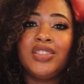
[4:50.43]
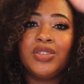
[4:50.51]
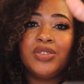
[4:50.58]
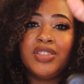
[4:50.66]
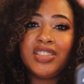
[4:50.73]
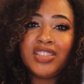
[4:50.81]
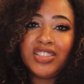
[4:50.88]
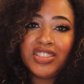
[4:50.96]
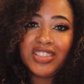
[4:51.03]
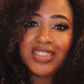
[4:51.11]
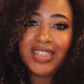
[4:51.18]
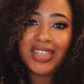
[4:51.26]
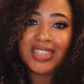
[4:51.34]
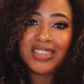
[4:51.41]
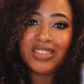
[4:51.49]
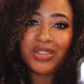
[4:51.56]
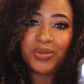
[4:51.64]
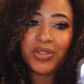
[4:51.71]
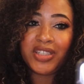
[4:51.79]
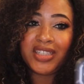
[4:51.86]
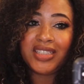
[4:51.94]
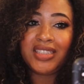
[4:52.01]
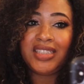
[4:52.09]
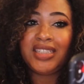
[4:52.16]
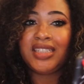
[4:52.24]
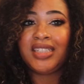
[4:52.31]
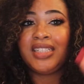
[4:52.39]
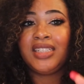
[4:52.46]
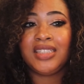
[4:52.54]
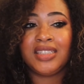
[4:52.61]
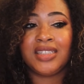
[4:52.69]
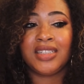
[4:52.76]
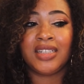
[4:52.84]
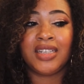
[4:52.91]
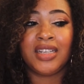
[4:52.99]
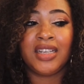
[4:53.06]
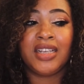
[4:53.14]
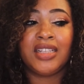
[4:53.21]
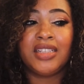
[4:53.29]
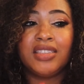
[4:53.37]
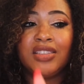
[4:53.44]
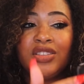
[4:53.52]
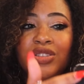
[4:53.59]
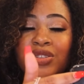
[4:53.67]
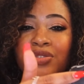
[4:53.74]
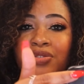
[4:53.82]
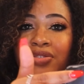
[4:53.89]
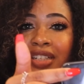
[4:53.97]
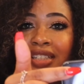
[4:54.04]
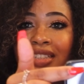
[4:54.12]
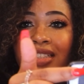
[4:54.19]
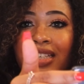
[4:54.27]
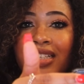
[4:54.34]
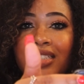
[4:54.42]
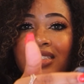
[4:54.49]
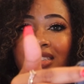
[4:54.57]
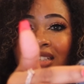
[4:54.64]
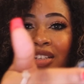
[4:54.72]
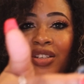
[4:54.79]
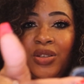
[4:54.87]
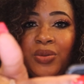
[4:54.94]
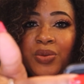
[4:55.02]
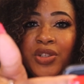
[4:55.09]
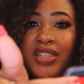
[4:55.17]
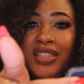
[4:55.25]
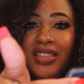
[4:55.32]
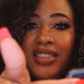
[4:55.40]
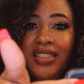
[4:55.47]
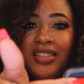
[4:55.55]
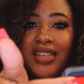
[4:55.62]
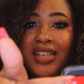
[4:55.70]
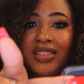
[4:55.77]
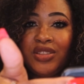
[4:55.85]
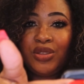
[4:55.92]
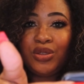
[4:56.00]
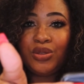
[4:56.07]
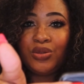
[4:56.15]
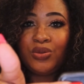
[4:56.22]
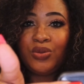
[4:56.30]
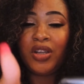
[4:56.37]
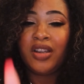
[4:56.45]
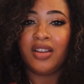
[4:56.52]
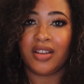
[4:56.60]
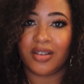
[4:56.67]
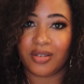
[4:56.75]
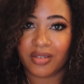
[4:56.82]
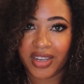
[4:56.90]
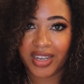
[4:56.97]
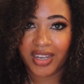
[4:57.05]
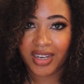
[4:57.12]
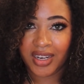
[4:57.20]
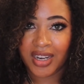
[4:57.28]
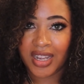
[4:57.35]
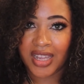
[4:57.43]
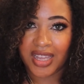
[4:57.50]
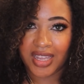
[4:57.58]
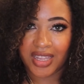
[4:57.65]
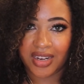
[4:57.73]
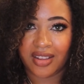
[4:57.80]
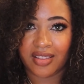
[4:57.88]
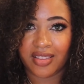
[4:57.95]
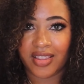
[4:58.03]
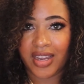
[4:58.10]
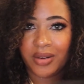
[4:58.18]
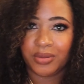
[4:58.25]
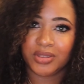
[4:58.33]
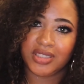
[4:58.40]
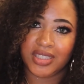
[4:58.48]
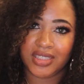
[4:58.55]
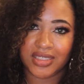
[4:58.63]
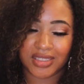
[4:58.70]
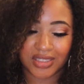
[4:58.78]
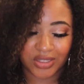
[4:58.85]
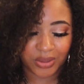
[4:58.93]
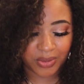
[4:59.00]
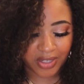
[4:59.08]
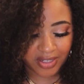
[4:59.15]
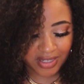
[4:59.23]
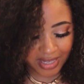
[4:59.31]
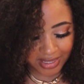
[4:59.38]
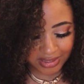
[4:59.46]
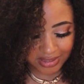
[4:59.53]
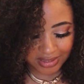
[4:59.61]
so this is your lens, you wanna clean it. This is your front lens, you wanna clean that too, okay? And that will take us into our next